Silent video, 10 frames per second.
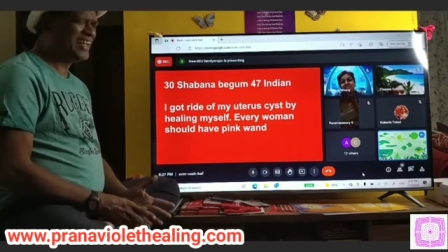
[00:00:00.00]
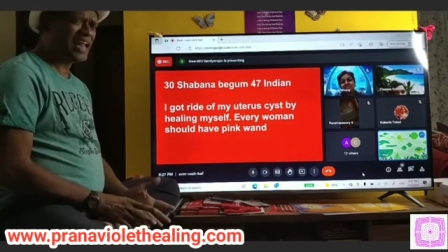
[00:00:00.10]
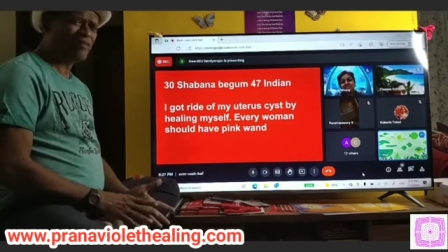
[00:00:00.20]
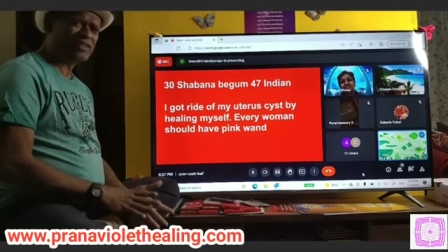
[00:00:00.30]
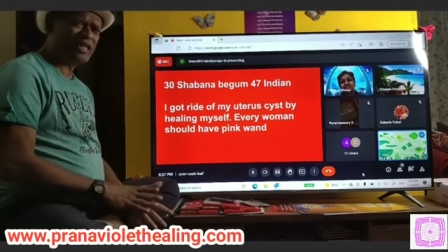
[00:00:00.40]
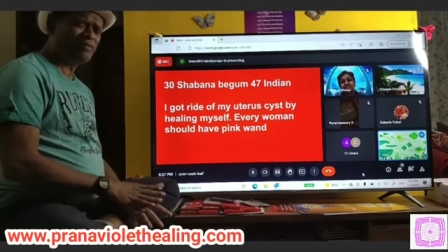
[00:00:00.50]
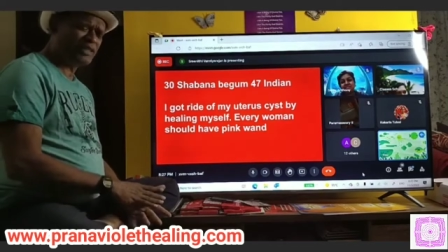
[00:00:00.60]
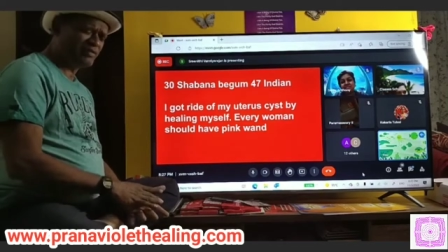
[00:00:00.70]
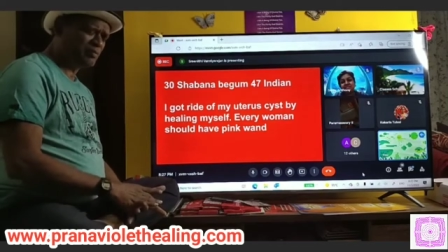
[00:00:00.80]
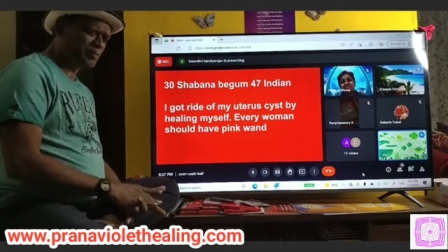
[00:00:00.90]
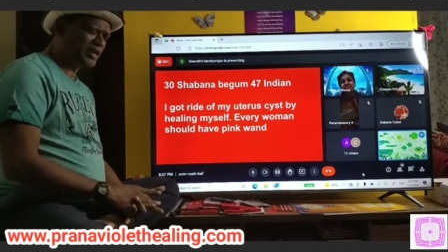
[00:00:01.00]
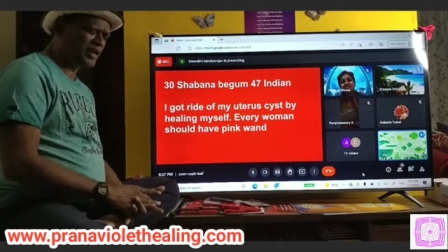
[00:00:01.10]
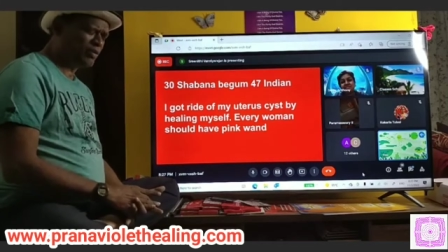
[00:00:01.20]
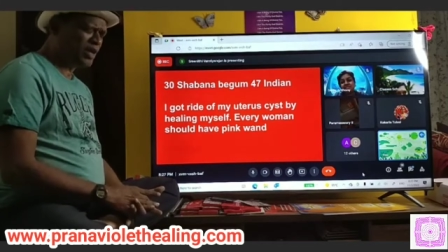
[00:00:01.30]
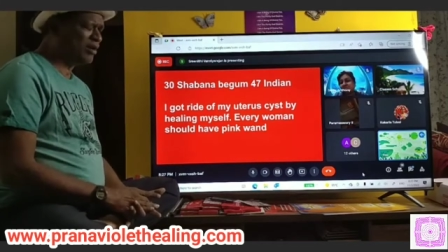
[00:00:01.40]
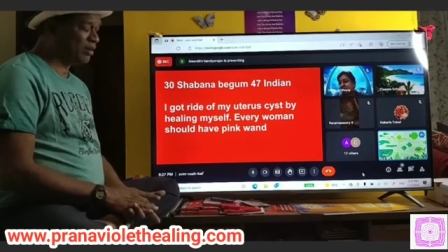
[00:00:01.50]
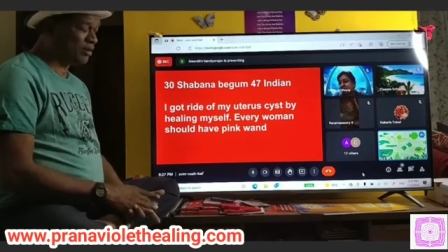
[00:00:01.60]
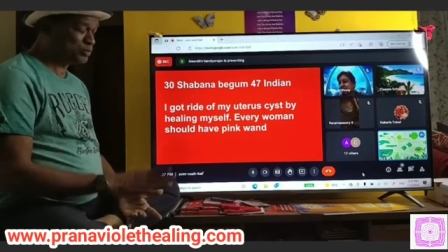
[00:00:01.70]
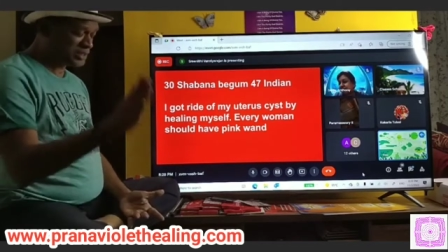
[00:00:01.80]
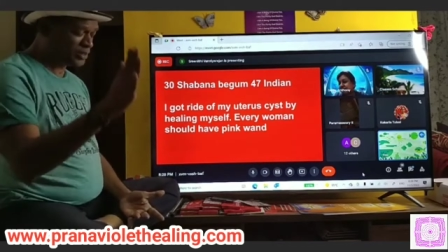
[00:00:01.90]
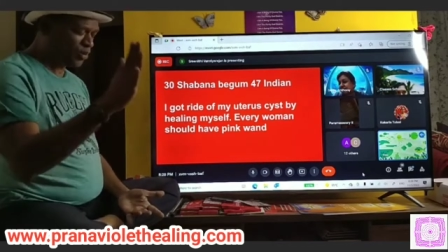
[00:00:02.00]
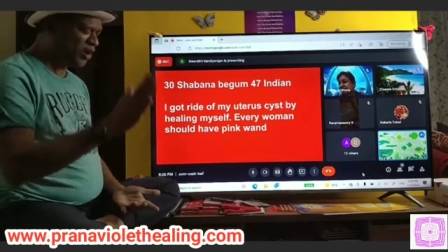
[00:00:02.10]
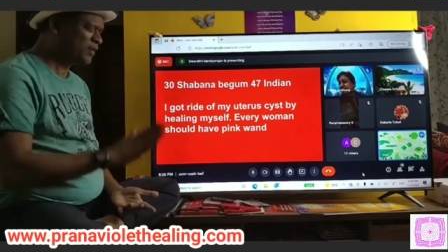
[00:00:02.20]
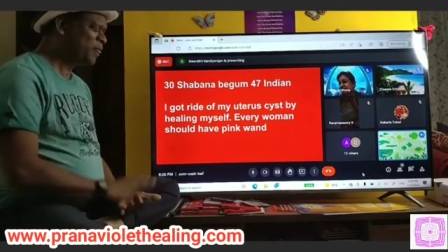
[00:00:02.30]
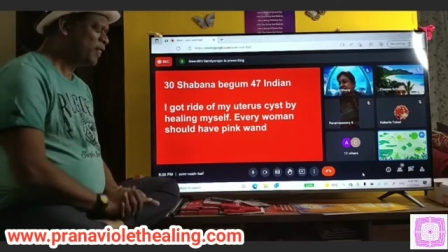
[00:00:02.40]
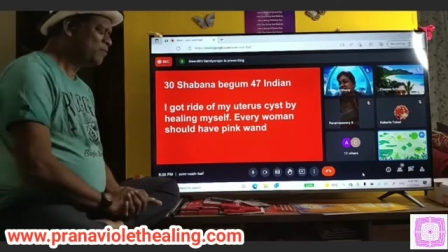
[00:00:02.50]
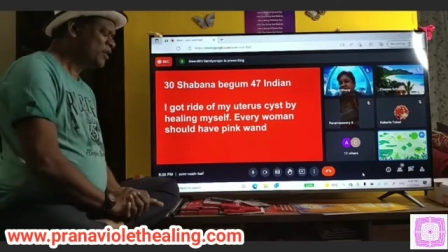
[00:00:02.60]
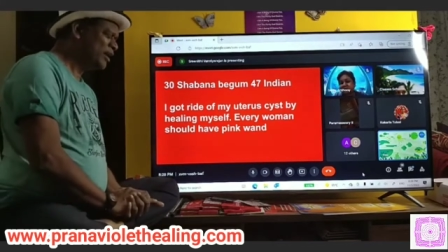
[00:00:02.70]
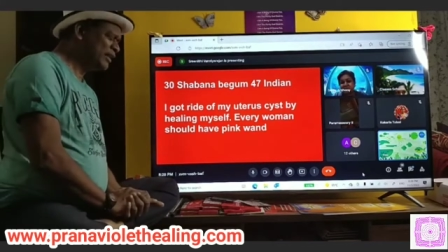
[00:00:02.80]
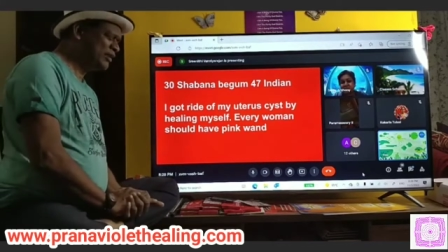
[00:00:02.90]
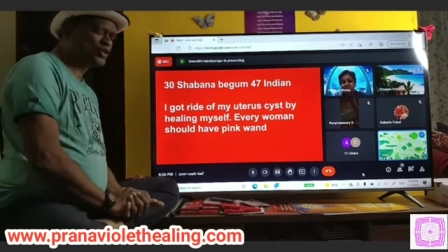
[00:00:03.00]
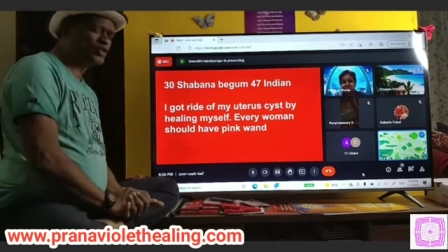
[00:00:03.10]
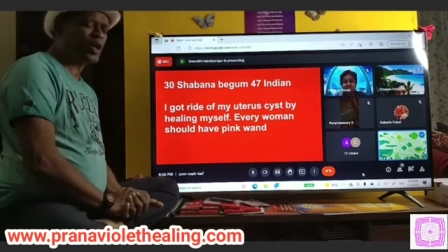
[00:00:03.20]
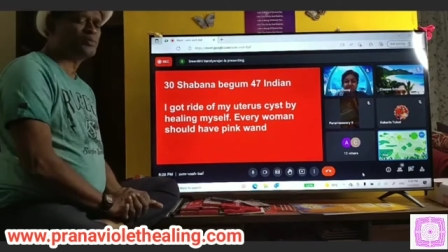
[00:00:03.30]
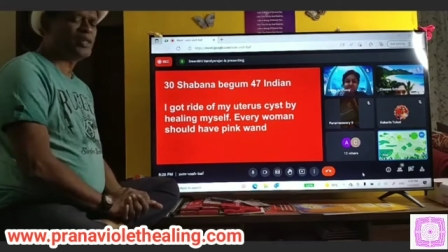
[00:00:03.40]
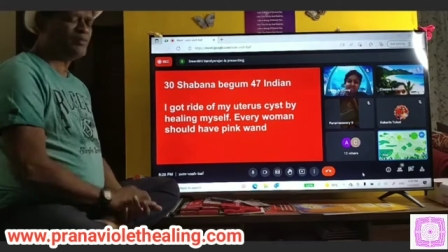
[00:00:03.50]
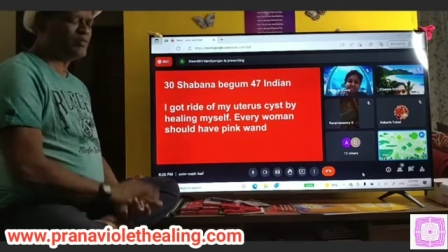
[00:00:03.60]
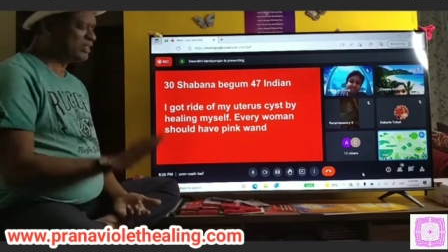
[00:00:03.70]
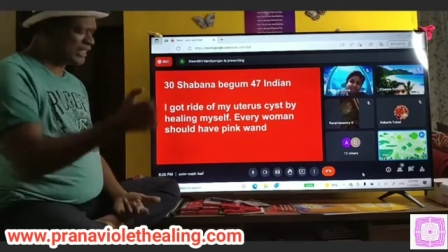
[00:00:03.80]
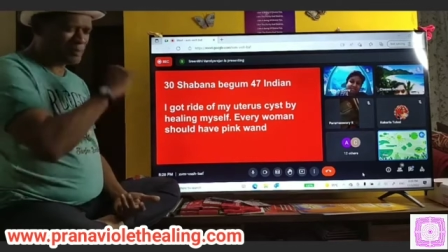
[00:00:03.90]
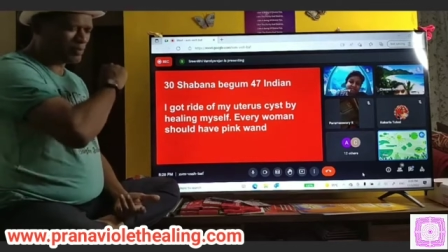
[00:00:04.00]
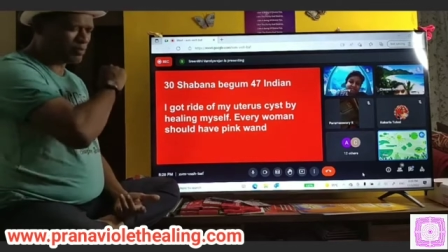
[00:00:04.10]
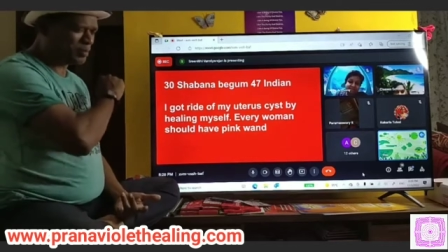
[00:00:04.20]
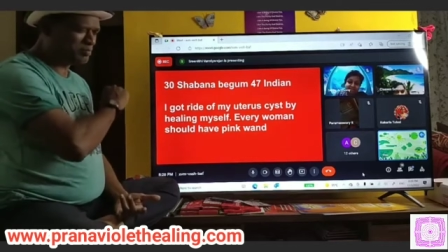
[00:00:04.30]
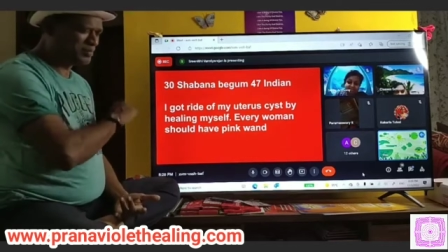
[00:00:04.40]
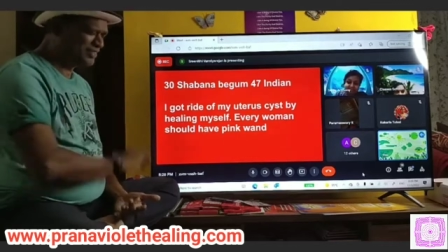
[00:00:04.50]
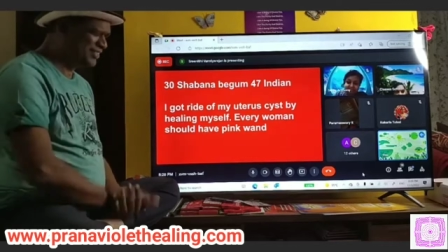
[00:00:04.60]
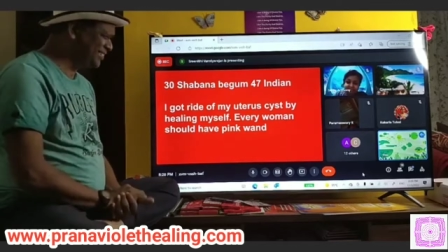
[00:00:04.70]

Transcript: And after that, we give them pink color, a special one. And if he stops that, we'll take it back from him.